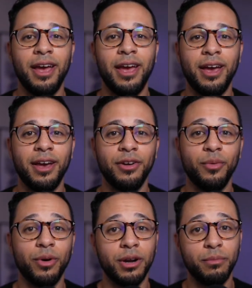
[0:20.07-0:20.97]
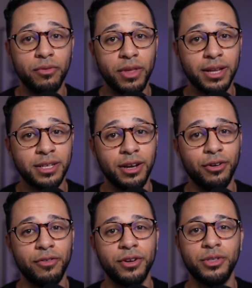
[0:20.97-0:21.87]
and we're gonna move that site
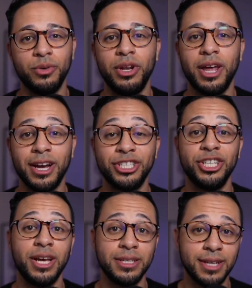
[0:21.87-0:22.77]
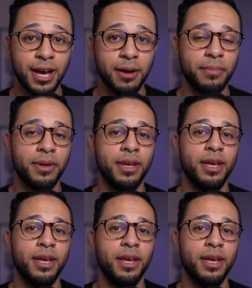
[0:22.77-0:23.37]
over to a Next.js app.